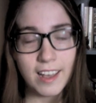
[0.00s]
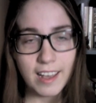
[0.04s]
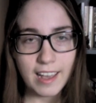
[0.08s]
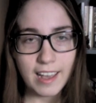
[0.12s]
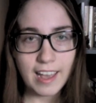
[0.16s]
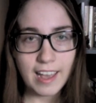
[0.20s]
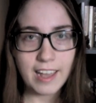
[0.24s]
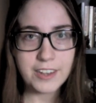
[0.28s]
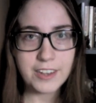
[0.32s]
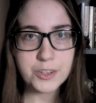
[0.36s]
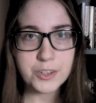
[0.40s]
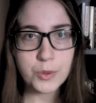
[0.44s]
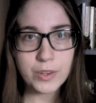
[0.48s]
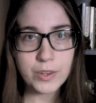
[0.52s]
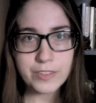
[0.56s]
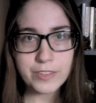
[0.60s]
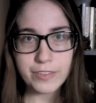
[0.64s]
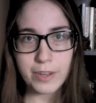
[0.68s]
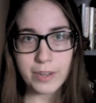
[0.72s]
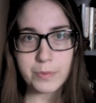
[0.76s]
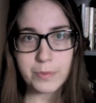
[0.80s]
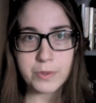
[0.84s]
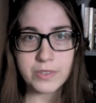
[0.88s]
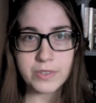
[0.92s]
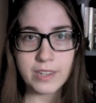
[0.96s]
and
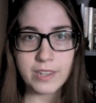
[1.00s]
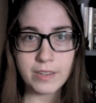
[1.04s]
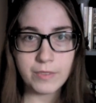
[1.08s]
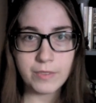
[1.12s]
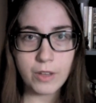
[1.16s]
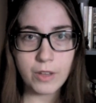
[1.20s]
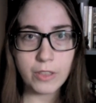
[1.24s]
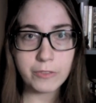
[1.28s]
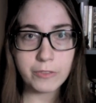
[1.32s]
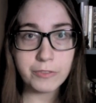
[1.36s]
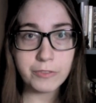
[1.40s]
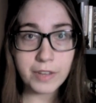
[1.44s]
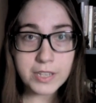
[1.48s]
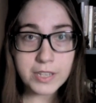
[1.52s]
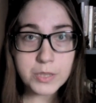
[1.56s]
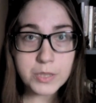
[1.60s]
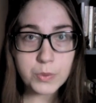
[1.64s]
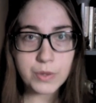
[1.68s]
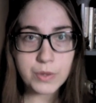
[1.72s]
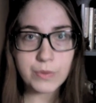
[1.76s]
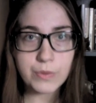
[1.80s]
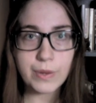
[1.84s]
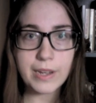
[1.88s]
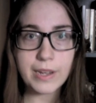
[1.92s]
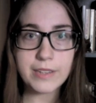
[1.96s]
25% of all the funds
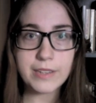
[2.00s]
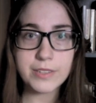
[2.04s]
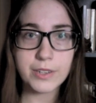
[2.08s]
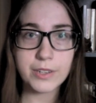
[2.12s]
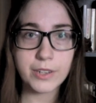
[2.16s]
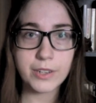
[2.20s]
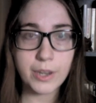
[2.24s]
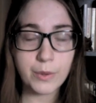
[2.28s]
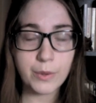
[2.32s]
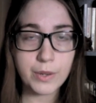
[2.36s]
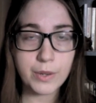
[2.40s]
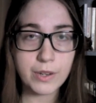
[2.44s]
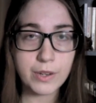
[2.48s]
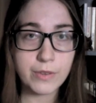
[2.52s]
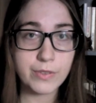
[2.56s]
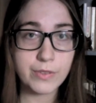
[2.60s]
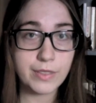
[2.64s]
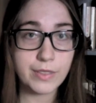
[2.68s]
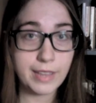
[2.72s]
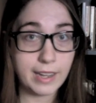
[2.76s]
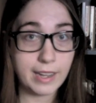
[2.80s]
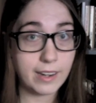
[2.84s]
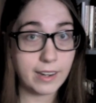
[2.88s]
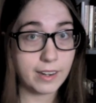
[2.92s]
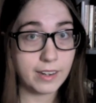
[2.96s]
we raise are going over
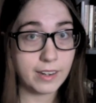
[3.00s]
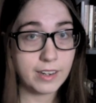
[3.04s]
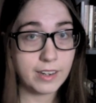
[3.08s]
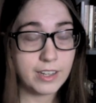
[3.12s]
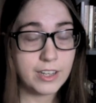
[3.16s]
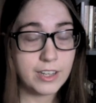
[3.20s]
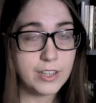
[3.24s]
there.